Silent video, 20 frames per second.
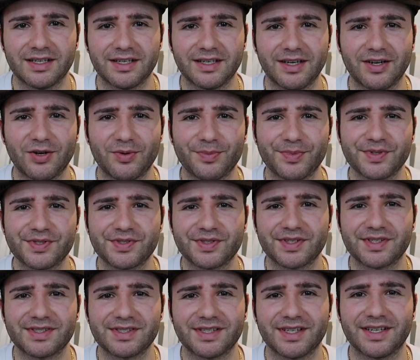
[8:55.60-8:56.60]
it almost
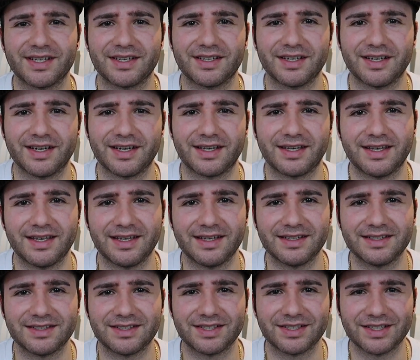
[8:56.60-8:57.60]
looks like a
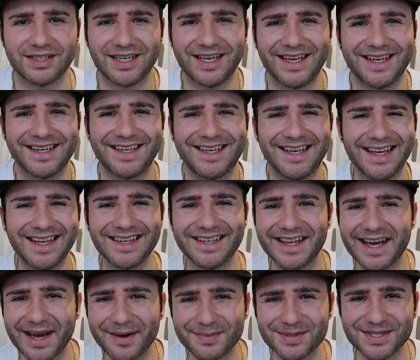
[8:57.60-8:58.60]
kit to like
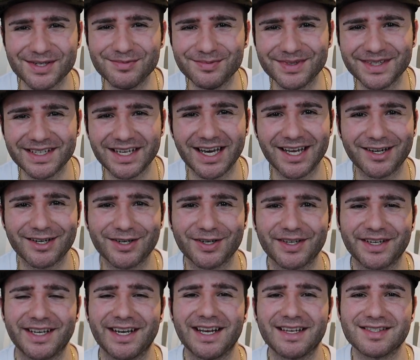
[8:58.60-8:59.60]
kidnap somebody. I don't know,
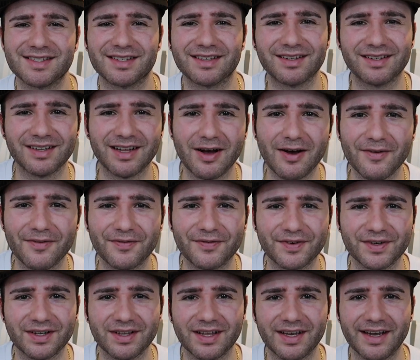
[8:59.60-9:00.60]
like it has the glove
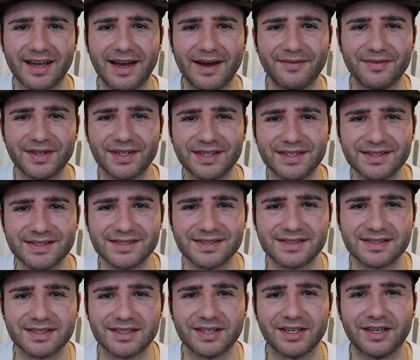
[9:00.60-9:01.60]
for like
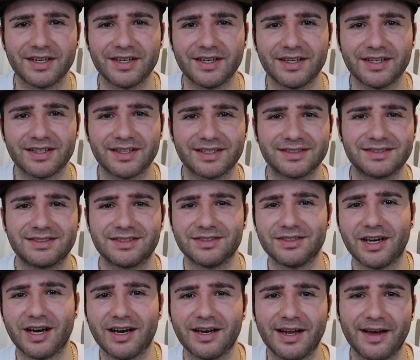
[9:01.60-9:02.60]
evidence, like to
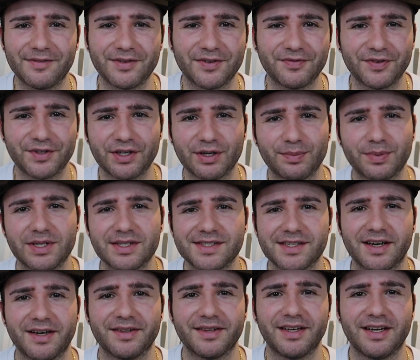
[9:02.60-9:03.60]
not have your fingerprints
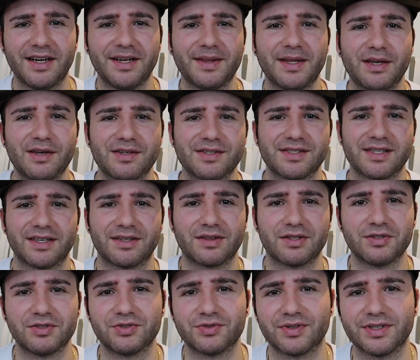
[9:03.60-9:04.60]
on there, and then there's like
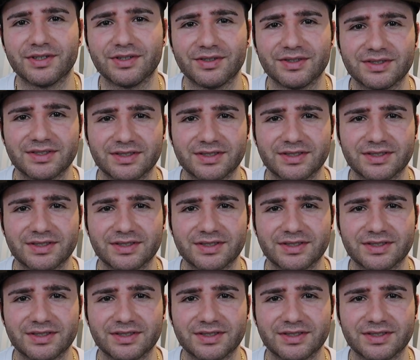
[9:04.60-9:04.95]
the drill